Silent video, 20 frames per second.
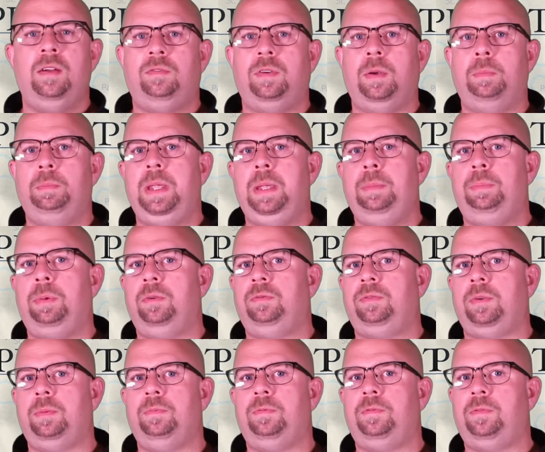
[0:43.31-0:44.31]
from people
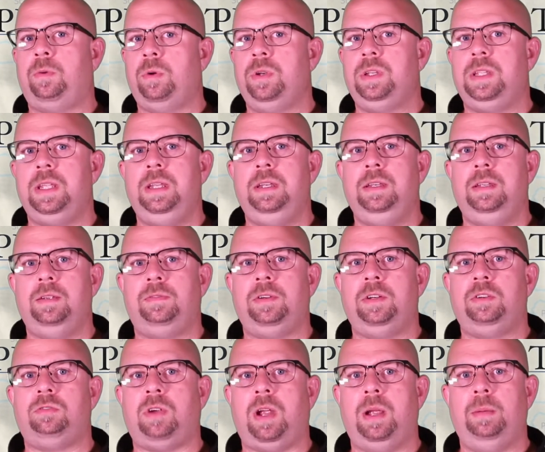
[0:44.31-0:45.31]
from fourteen
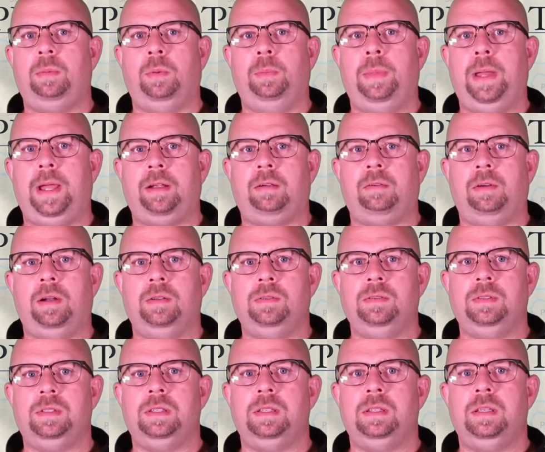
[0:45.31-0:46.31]
different tribal backgrounds.